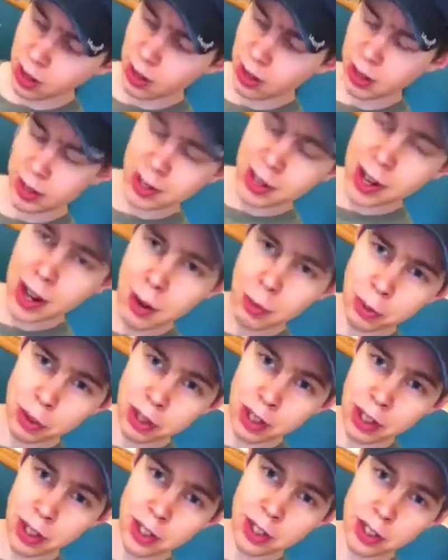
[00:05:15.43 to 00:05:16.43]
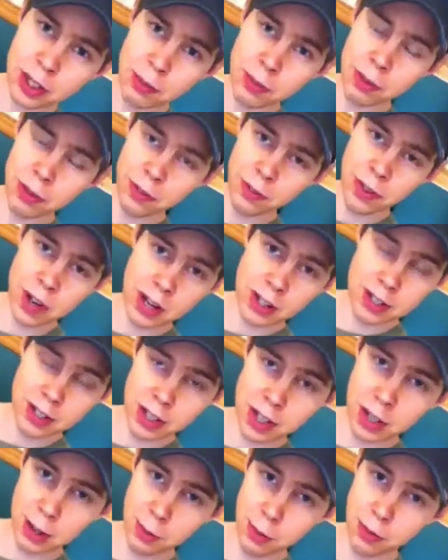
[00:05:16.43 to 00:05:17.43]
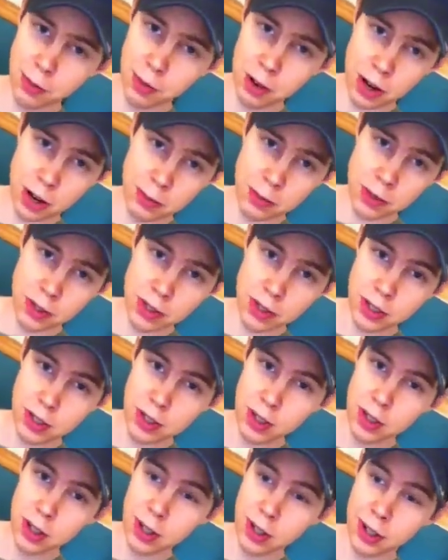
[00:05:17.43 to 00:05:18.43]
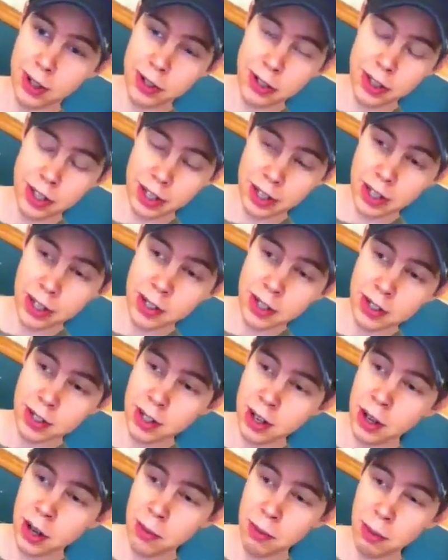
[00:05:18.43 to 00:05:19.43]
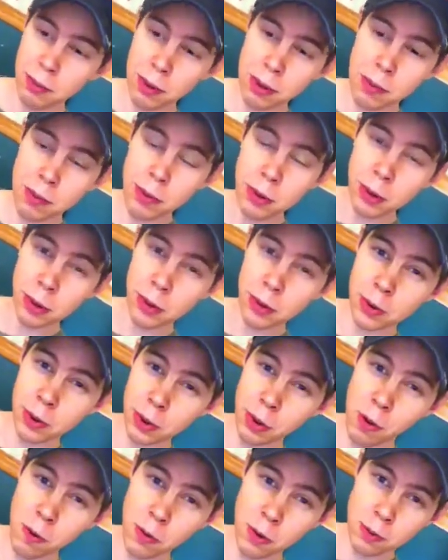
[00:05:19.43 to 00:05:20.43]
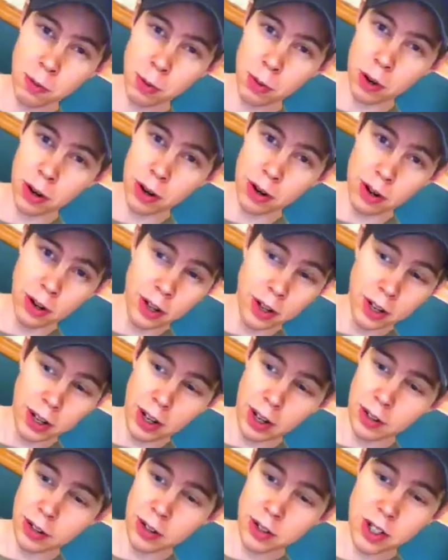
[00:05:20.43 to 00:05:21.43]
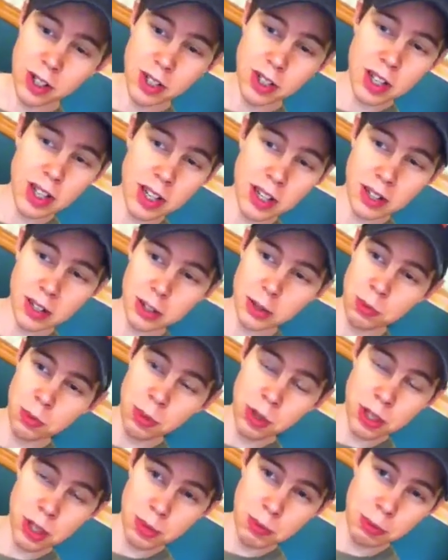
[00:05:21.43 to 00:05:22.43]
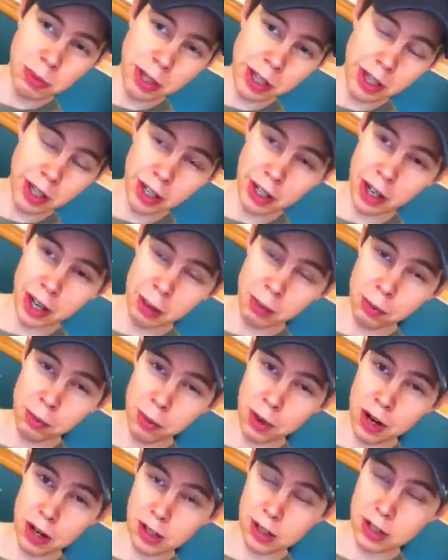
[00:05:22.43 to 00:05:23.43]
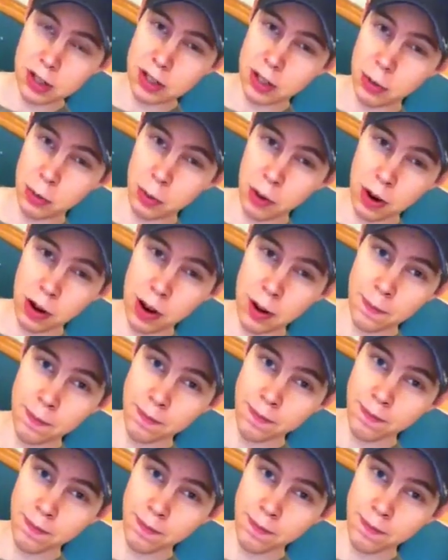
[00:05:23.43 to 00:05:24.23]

And yeah, we need some of the fat-soluble vitamins and things. But people are going overboard, and they're just eating as much meat and animal products as they want.